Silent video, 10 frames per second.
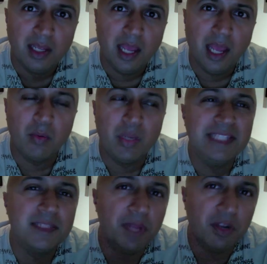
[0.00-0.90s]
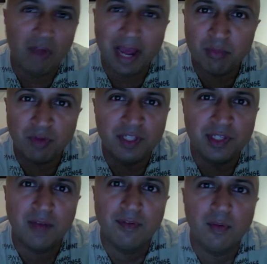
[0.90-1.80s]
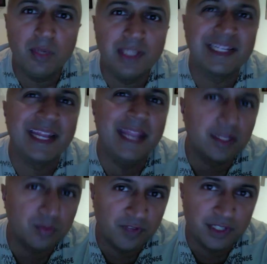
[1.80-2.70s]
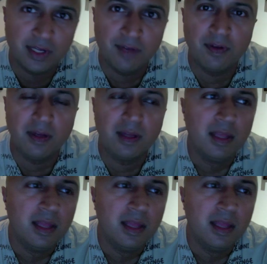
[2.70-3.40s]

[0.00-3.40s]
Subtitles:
and we need to be around with each other, we need to connect with each other,